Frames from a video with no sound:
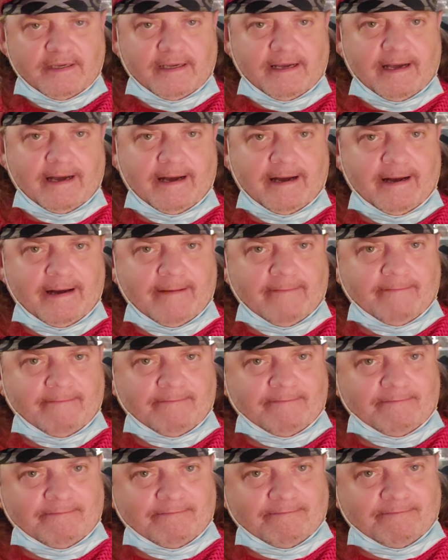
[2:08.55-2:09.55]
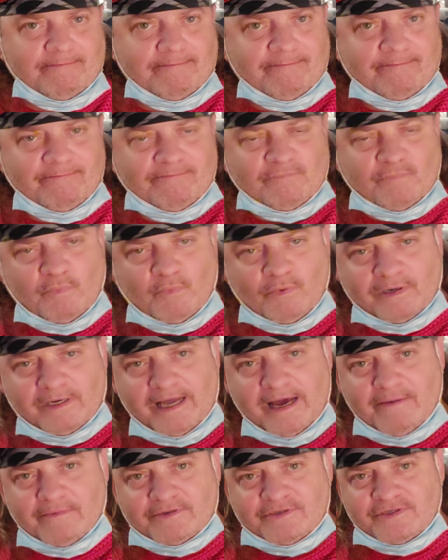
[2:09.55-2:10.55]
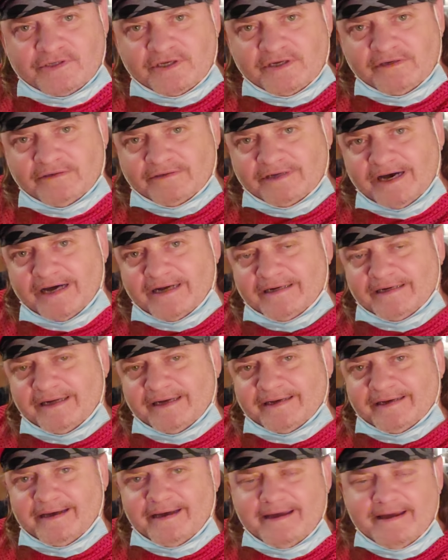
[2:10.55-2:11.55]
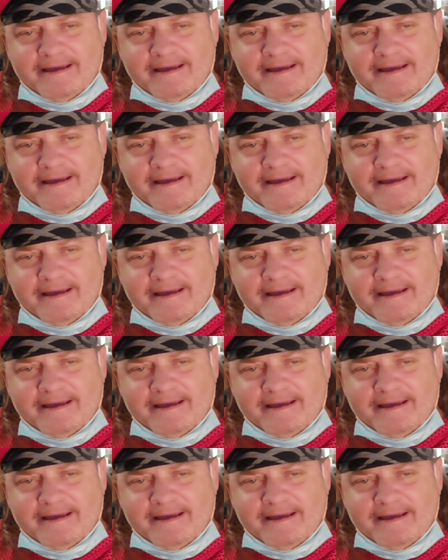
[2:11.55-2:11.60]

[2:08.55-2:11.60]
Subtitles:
Really, I was still kind of like